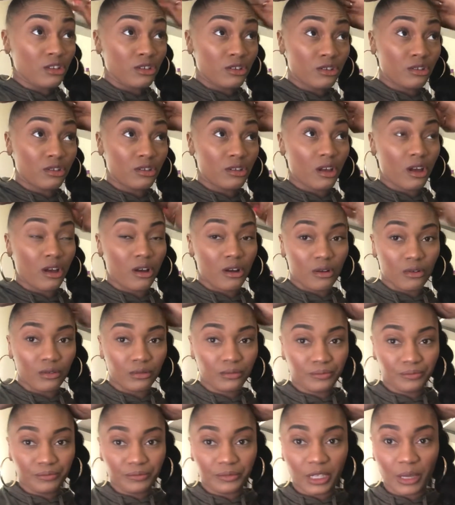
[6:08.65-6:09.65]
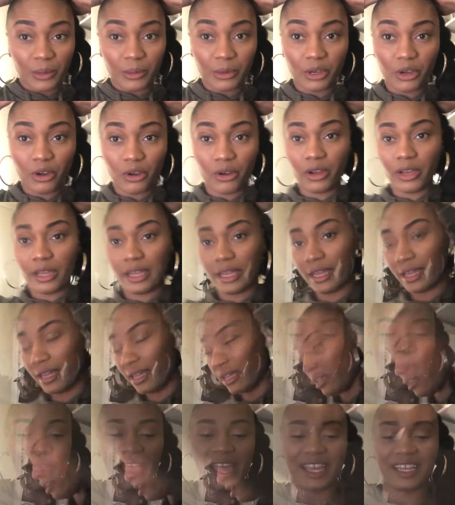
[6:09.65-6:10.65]
So I'm gonna go
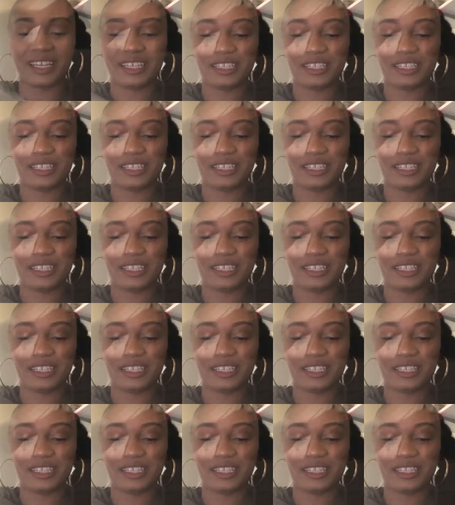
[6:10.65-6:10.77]
ahead.